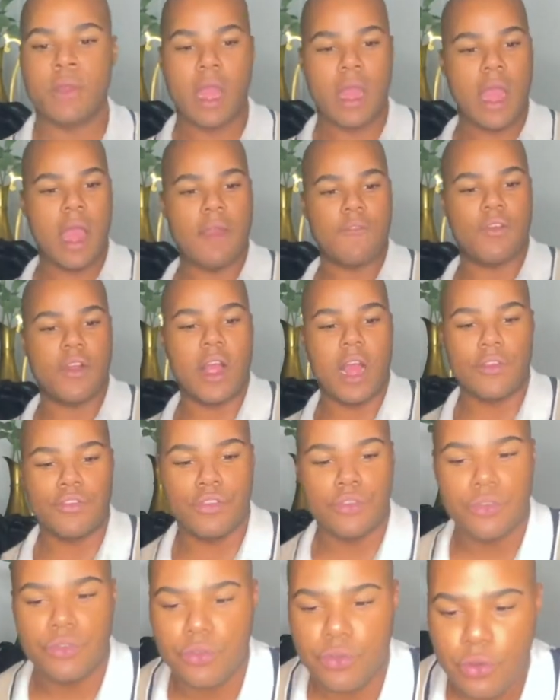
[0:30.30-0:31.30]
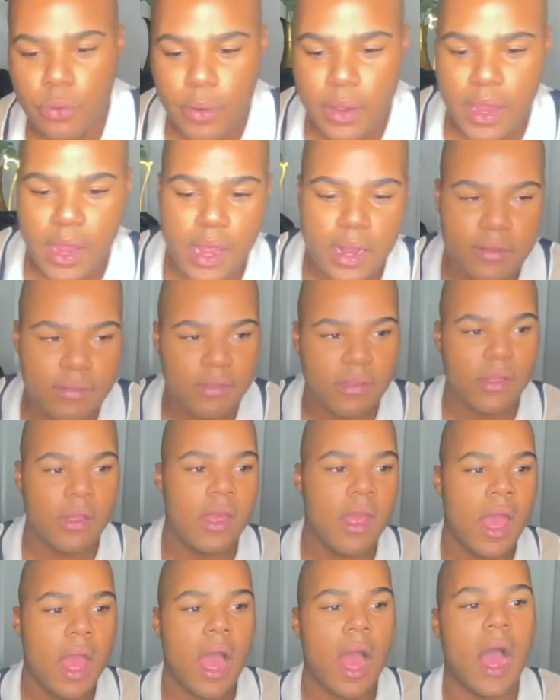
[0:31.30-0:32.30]
I forgot to do it.
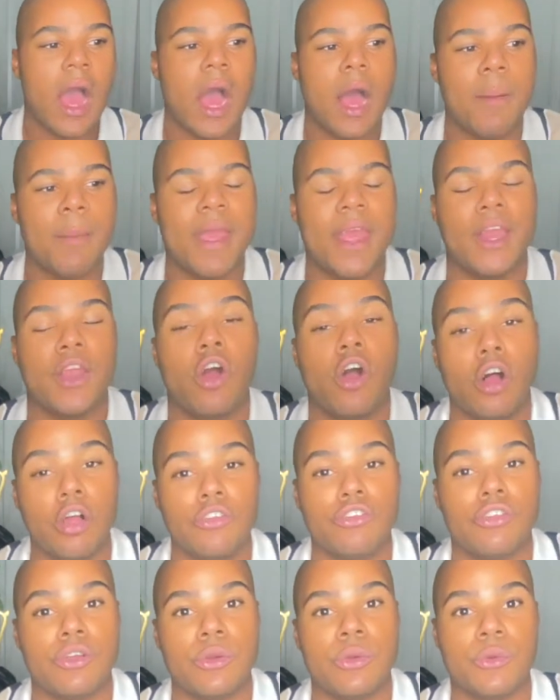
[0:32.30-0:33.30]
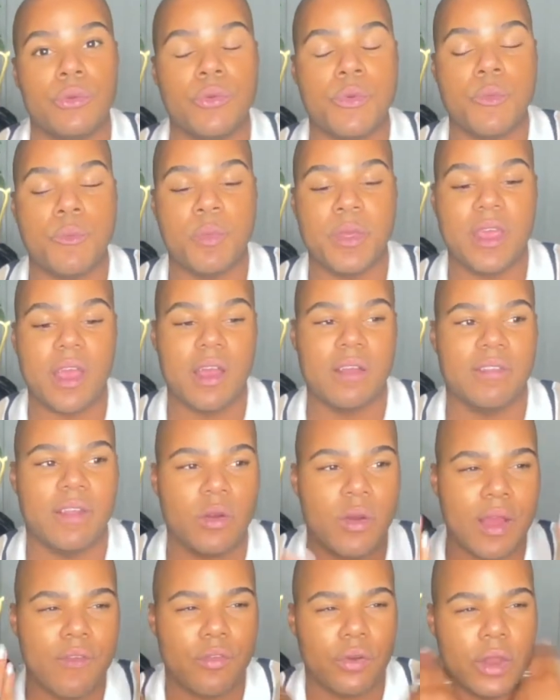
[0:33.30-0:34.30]
And also, because I
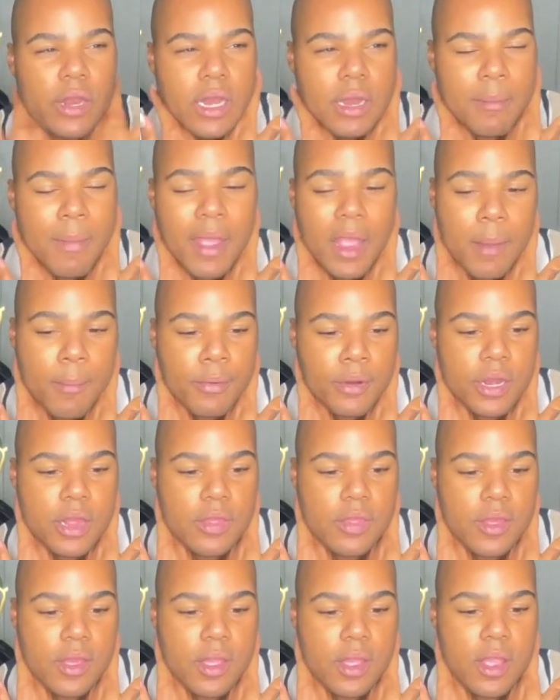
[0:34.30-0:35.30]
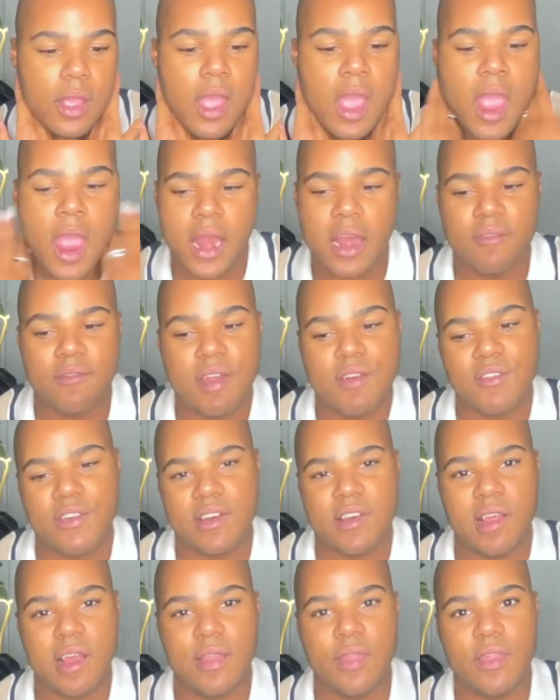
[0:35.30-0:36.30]
don't have on any makeup or anything, and I've never
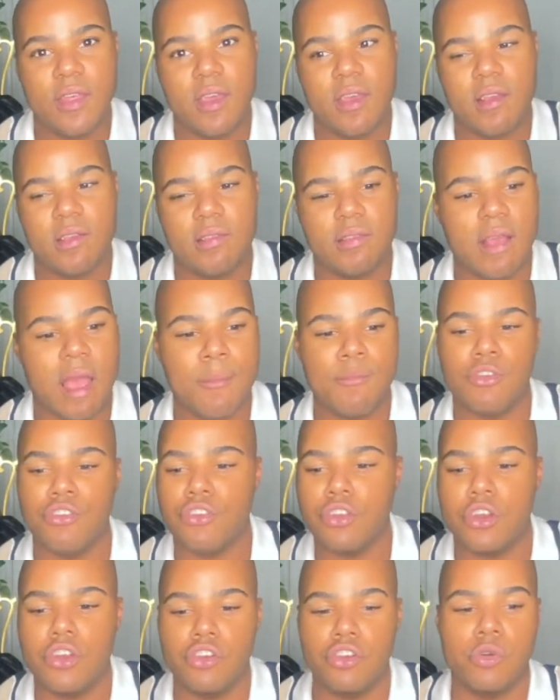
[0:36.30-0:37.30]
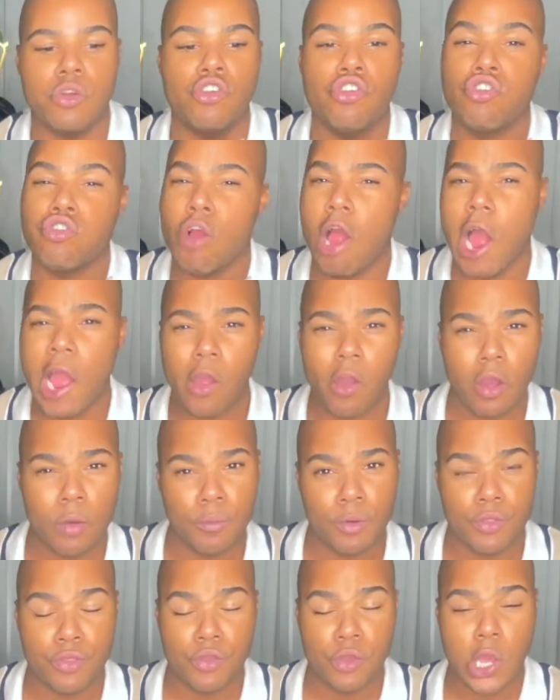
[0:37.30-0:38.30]
done this, I'm just going to do a try on
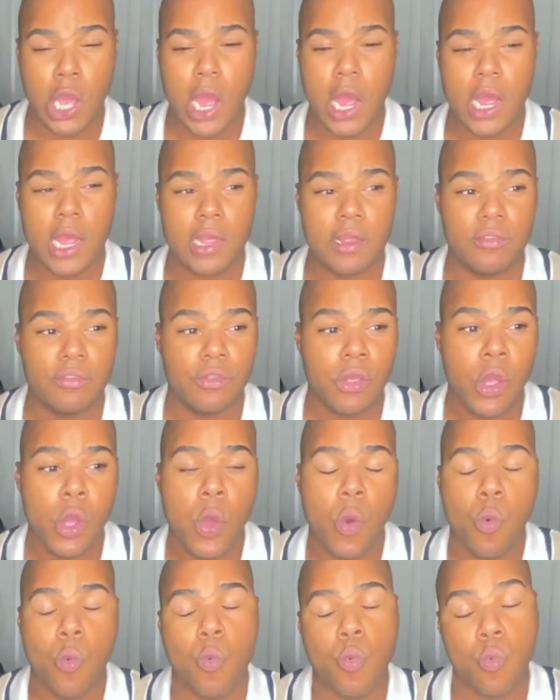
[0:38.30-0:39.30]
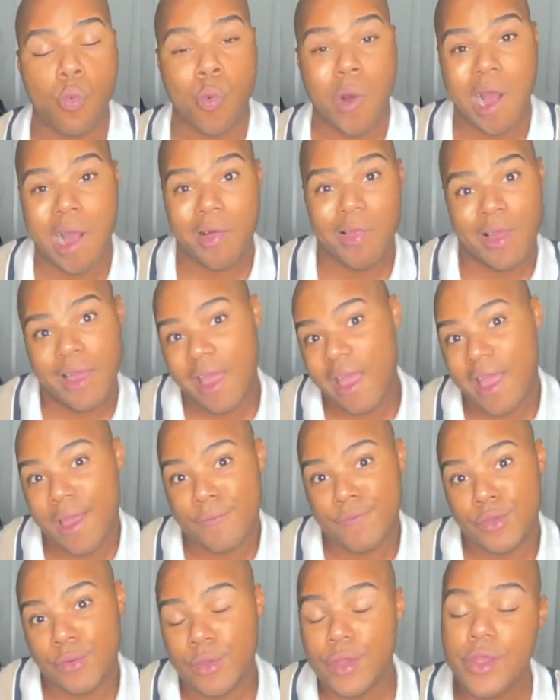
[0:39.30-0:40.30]
with you guys while I
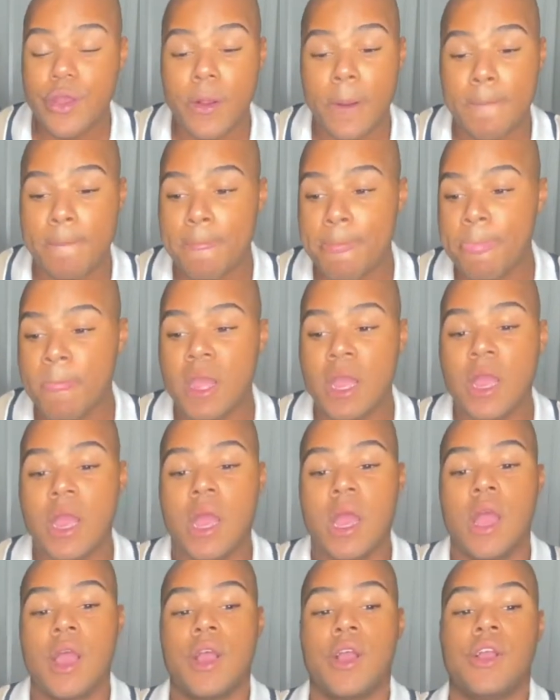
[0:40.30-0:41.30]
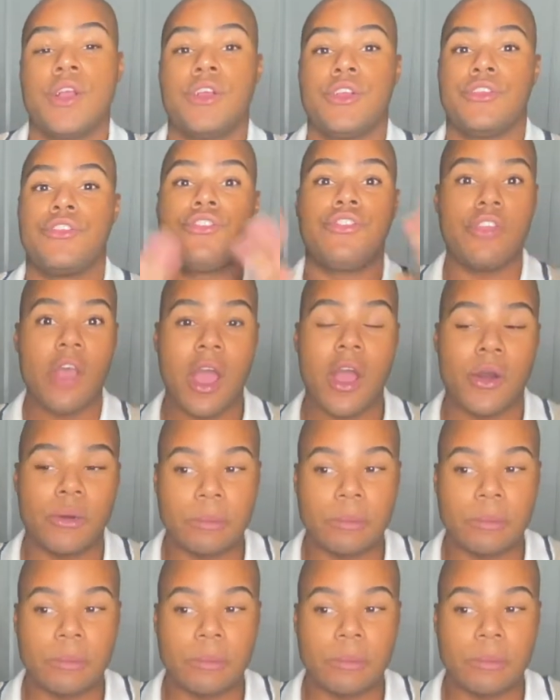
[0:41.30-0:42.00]
have you here. So,